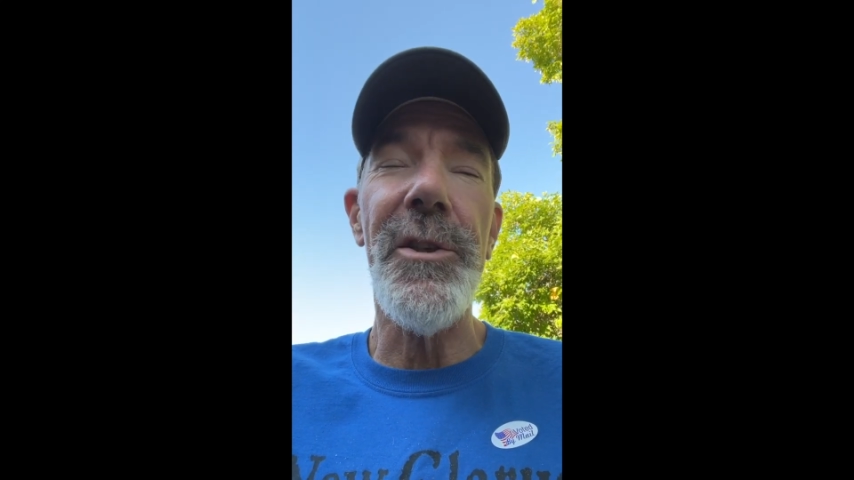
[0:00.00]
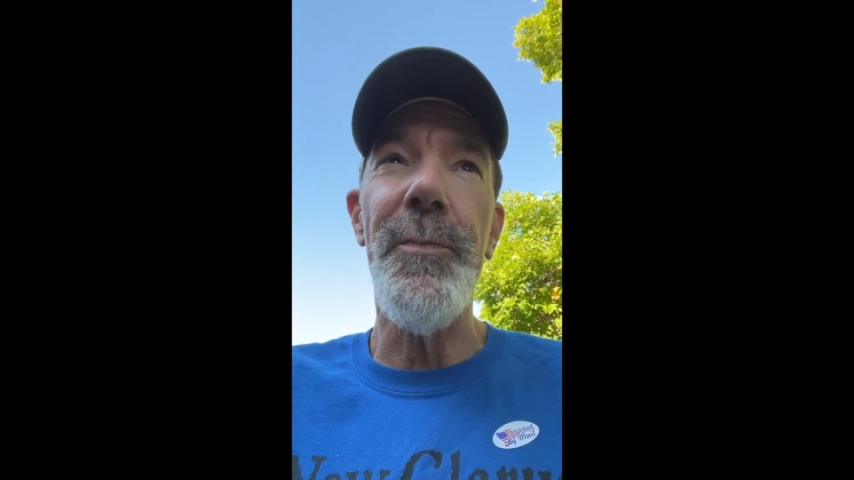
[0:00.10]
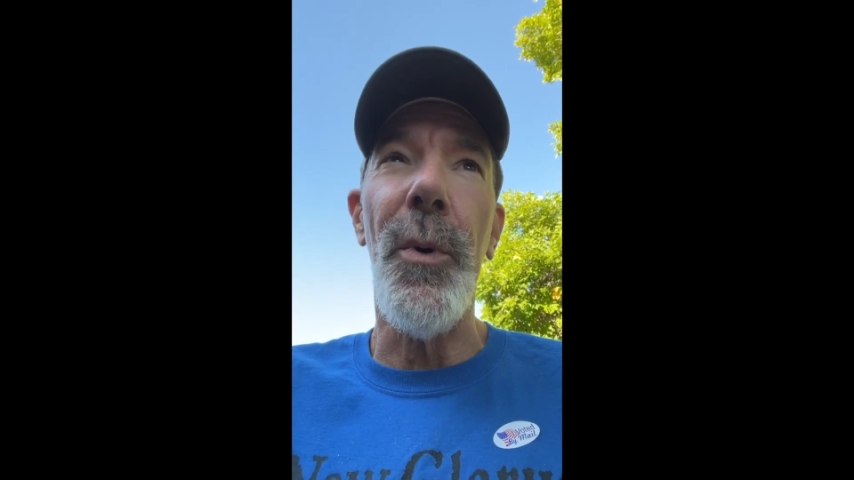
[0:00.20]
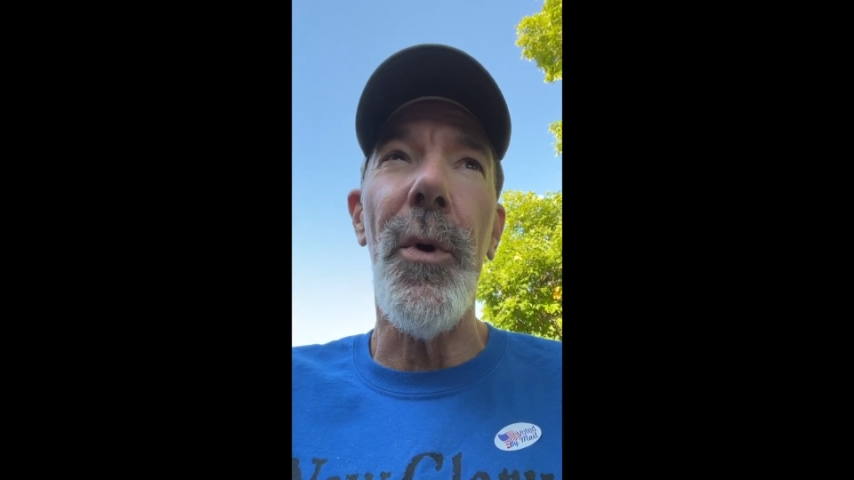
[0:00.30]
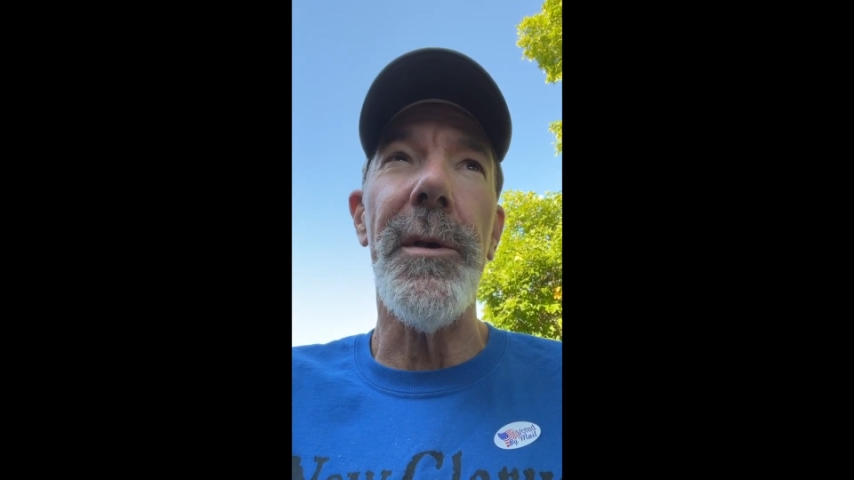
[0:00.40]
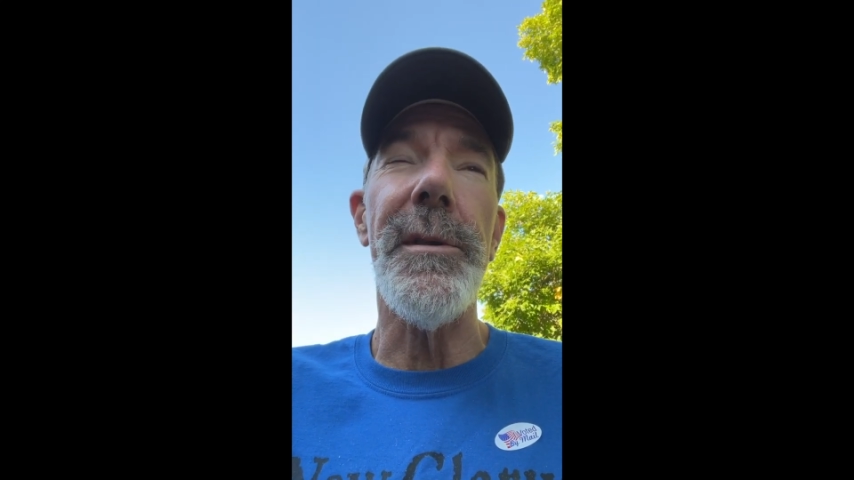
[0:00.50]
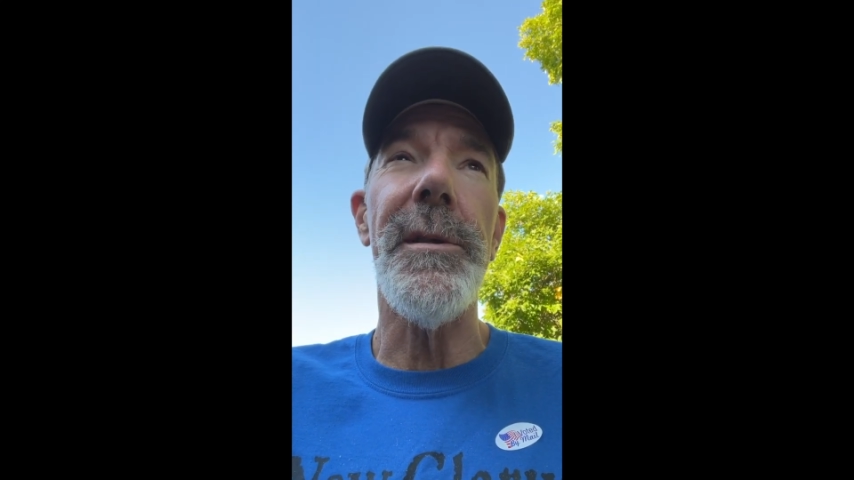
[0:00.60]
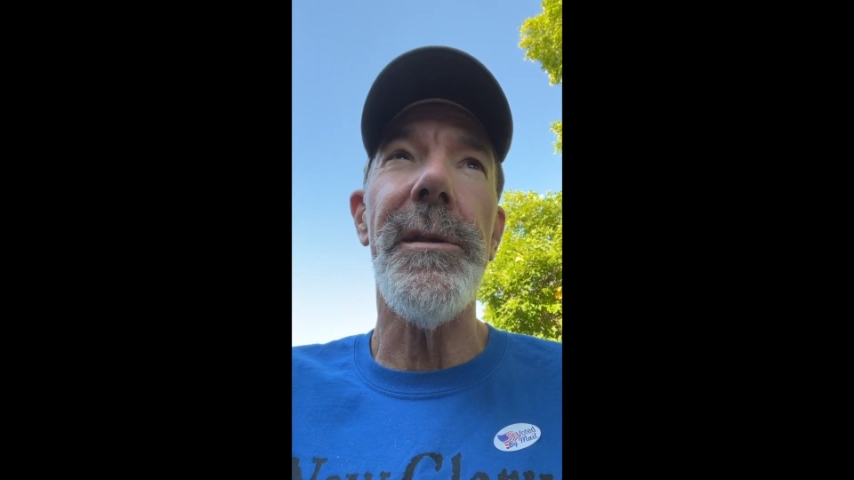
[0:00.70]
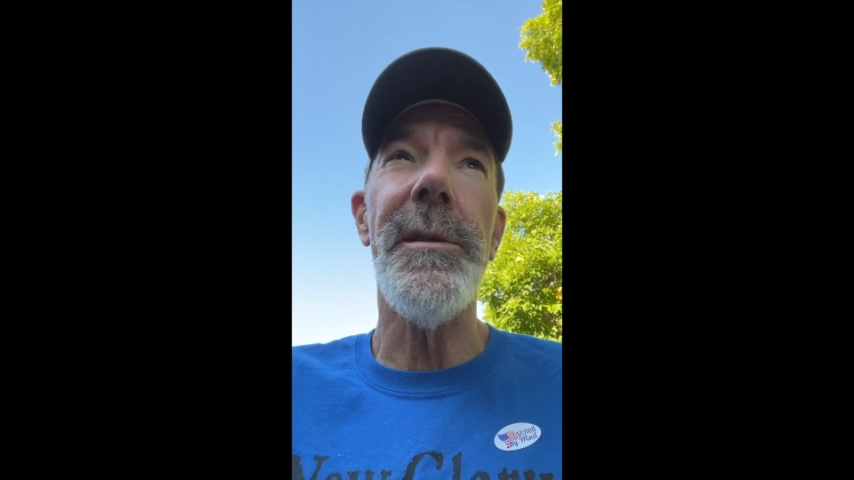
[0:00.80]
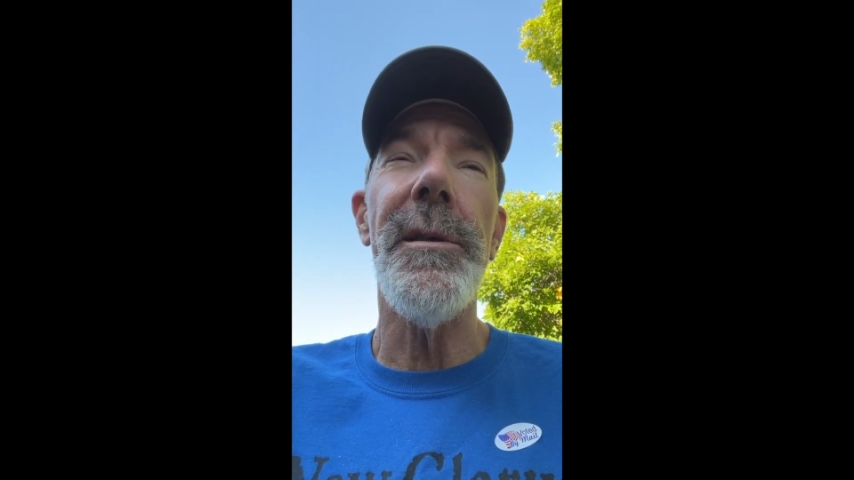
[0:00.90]

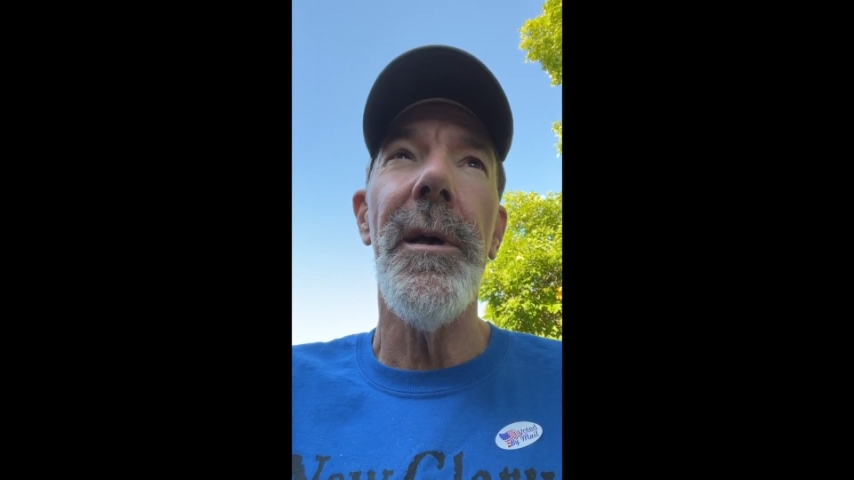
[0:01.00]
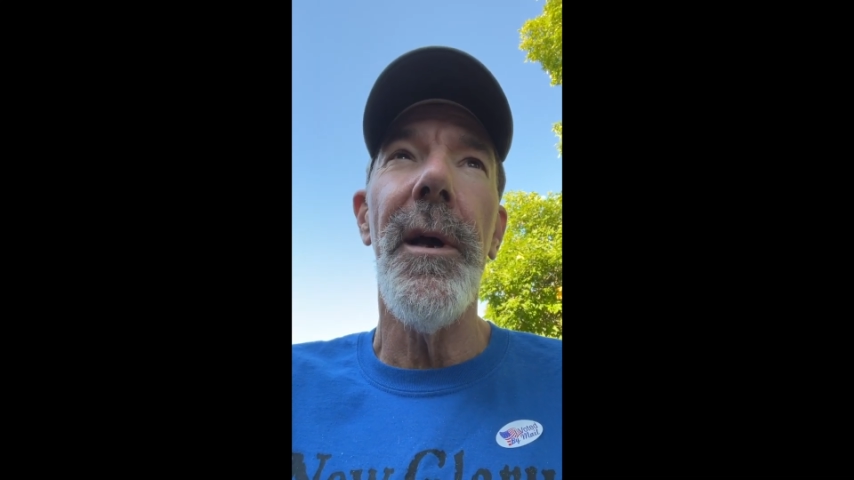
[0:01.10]
Sports.